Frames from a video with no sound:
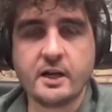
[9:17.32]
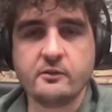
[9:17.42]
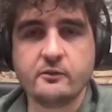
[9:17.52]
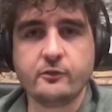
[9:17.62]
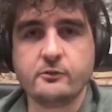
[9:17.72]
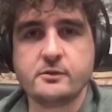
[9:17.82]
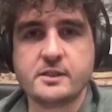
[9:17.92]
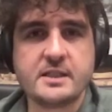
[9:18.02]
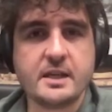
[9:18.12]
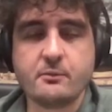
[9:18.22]
kind of
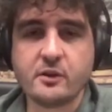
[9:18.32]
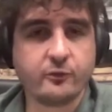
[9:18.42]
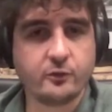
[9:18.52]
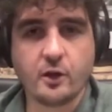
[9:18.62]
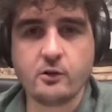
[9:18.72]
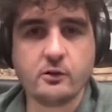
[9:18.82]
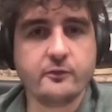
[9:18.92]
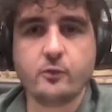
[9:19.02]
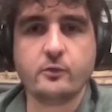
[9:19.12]
stem the flow of